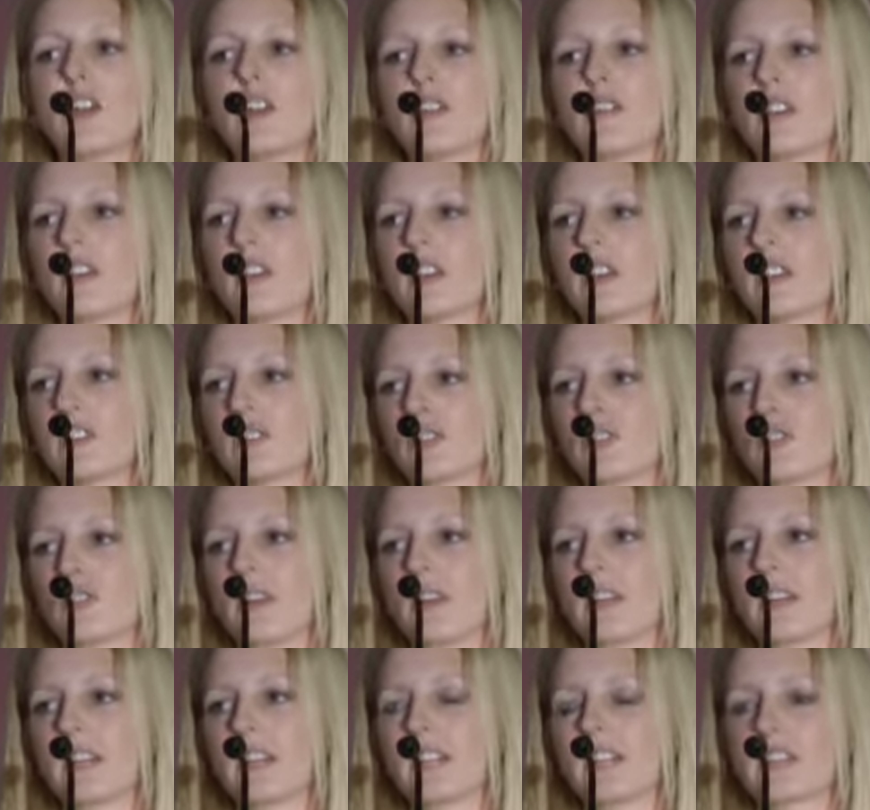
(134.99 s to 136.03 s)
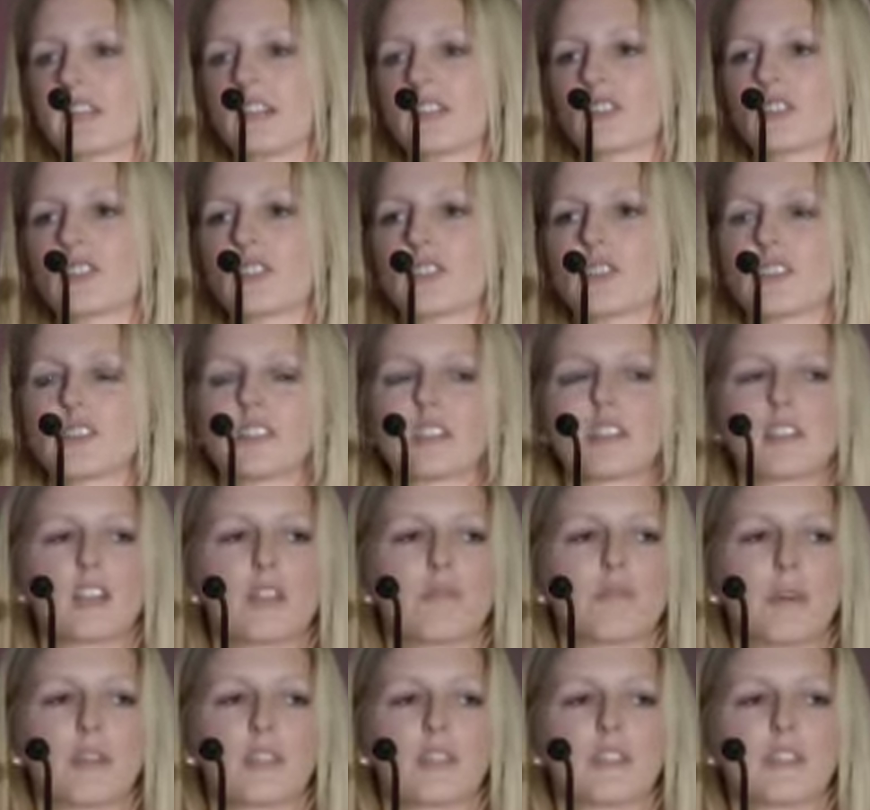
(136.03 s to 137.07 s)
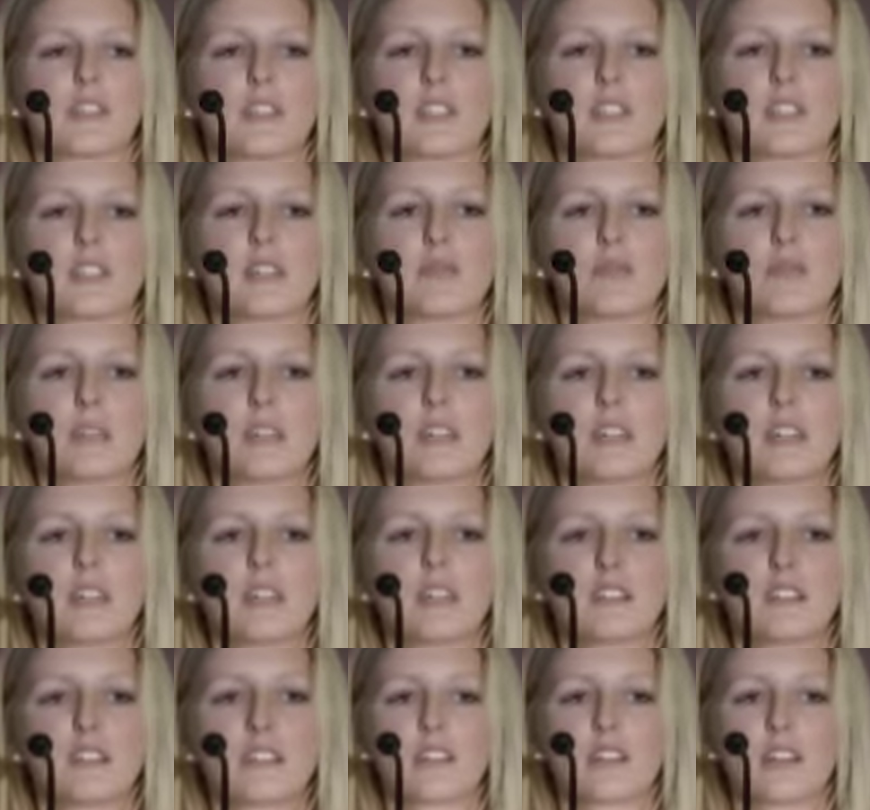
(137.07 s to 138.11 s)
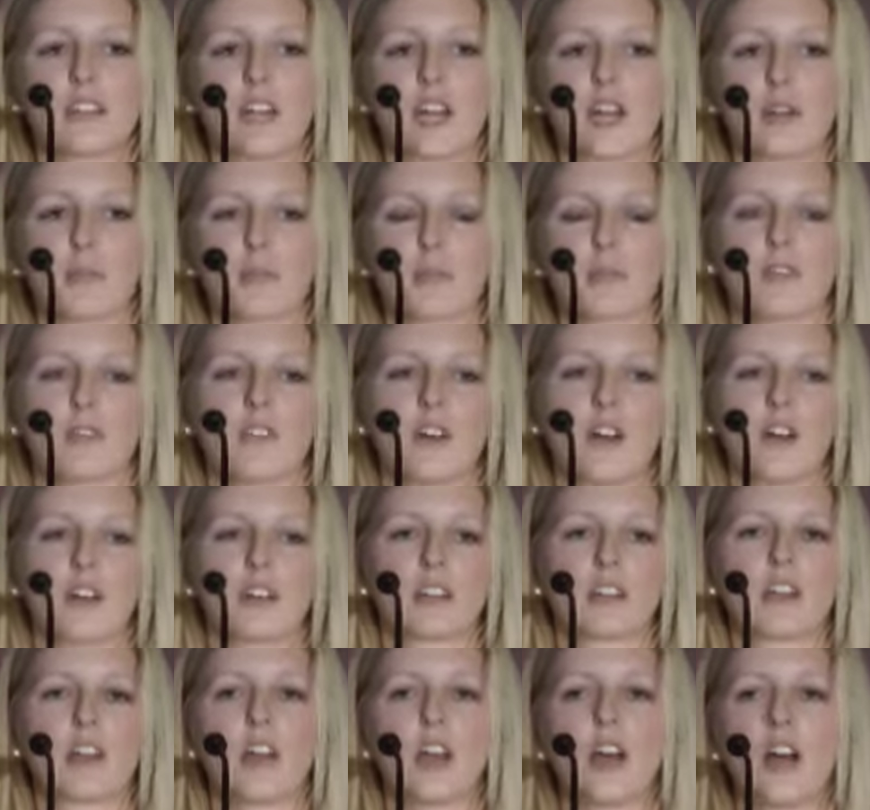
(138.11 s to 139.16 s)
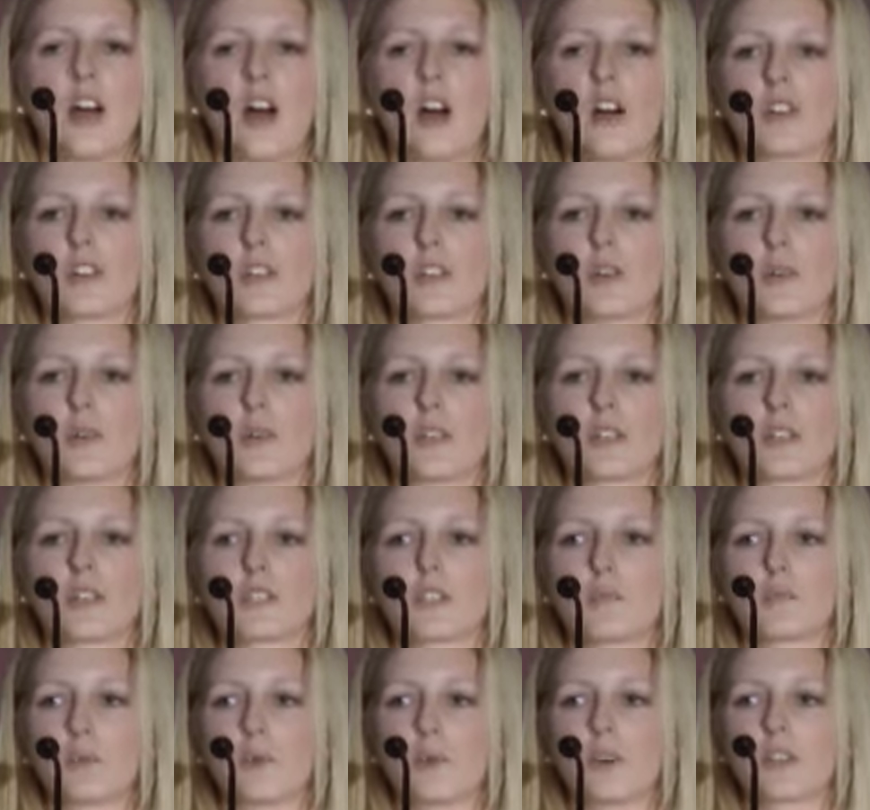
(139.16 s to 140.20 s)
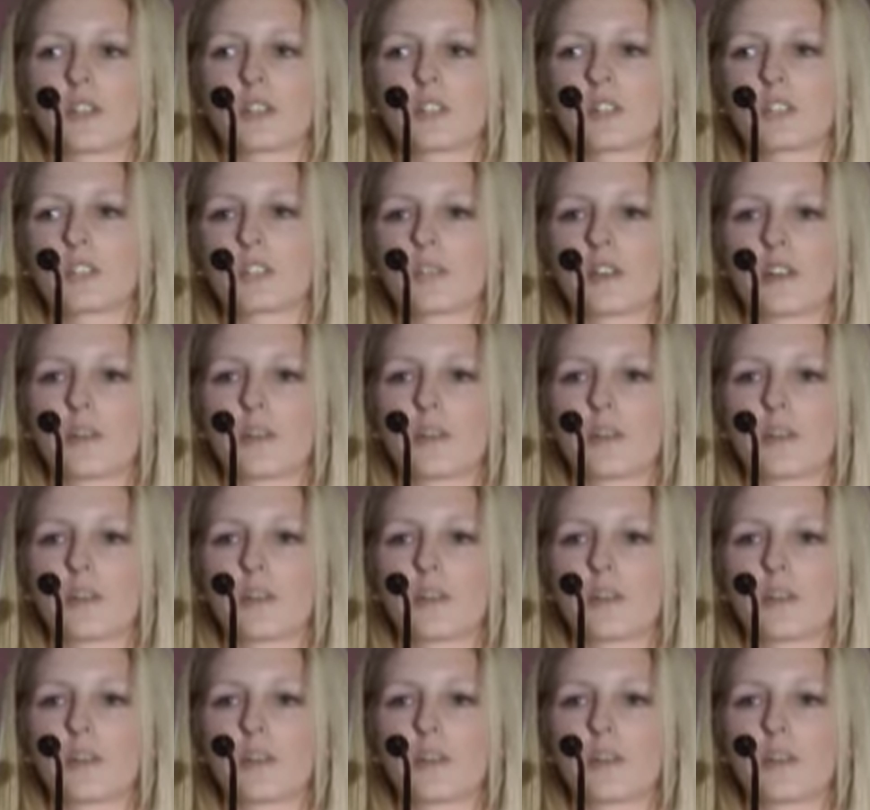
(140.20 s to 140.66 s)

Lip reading: various training sessions and then monthly team meetings, and then I provide ongoing support.